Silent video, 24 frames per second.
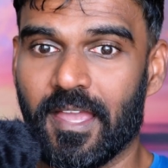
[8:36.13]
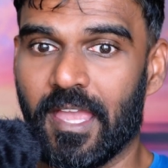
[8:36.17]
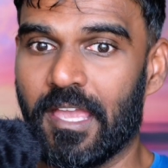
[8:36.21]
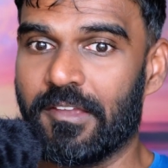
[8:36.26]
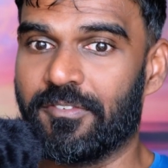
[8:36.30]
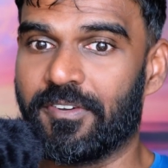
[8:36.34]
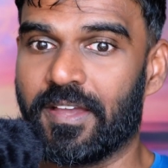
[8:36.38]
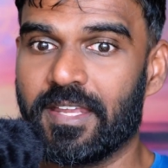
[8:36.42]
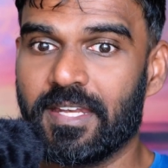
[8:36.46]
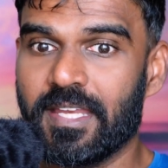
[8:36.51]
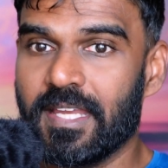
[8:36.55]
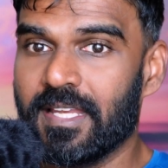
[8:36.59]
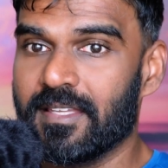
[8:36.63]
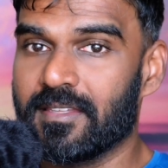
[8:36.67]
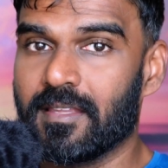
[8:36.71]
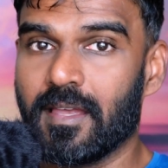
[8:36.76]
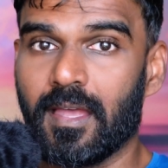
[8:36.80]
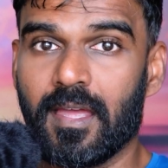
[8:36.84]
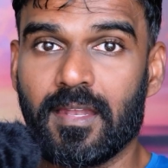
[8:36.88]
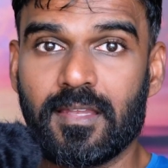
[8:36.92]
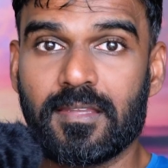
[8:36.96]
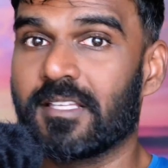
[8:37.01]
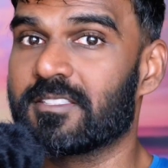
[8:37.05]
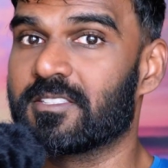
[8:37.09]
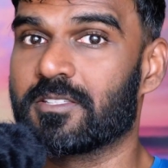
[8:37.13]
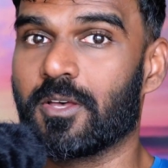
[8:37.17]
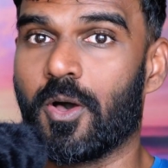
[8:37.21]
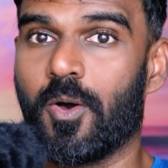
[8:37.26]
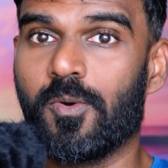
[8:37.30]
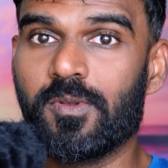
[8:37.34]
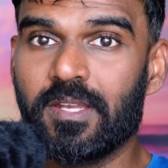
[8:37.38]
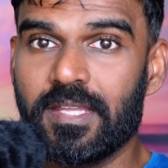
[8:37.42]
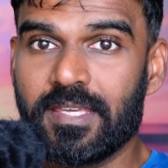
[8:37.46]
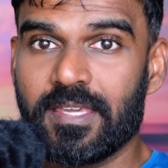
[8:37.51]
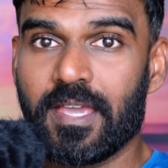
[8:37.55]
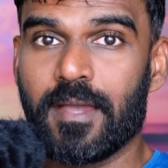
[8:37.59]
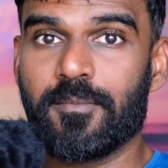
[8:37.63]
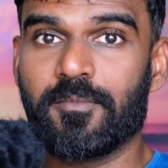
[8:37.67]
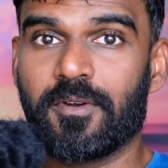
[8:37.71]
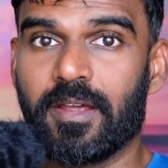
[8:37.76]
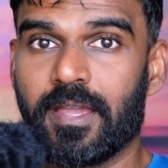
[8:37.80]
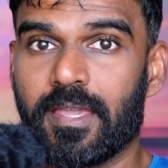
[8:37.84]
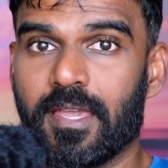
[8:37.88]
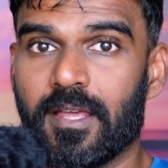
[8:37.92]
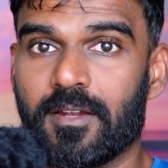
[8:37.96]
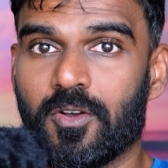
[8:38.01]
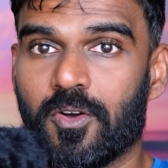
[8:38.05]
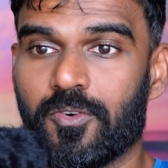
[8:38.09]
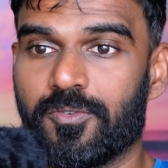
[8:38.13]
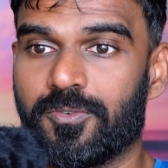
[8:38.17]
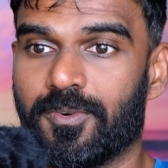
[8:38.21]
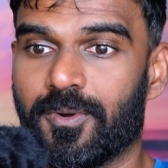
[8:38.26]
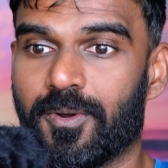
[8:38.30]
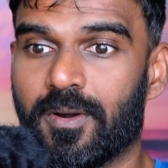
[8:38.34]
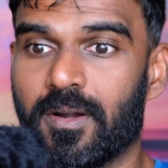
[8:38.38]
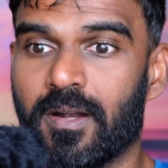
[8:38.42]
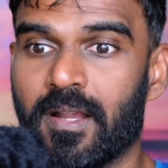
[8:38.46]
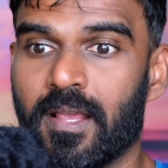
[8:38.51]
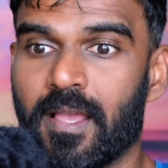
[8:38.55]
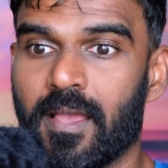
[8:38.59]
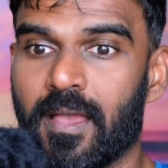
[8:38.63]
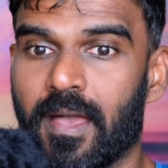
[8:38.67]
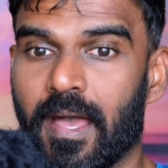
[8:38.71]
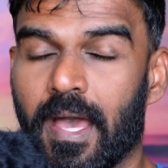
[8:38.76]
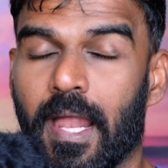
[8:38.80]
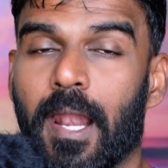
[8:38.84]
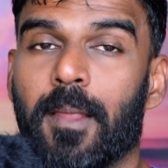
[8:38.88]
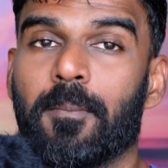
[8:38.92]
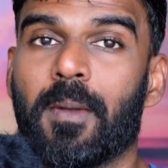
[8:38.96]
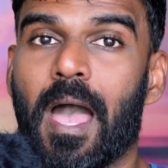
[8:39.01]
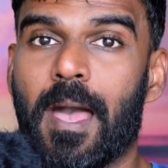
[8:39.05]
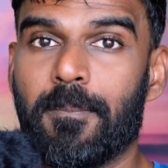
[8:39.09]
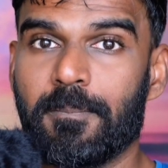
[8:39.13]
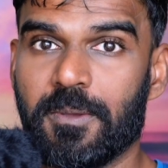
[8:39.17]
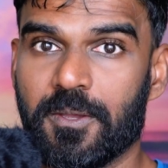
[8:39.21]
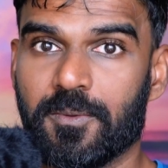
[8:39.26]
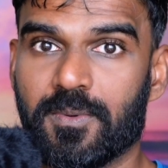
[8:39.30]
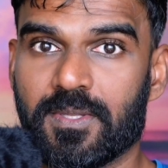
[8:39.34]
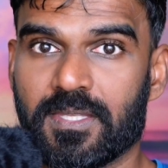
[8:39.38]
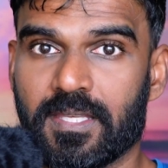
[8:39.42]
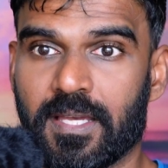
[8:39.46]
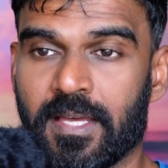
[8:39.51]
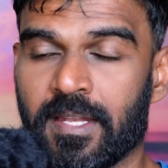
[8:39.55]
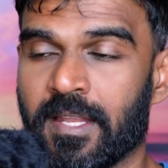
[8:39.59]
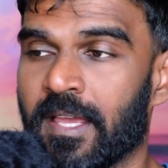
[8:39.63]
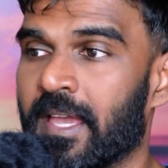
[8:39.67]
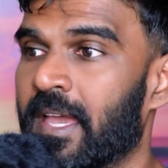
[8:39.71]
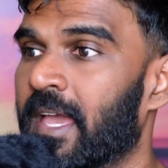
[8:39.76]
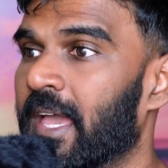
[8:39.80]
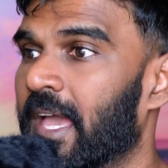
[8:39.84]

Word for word: if I need that, that's the only camera I can go for and I'm happy with that.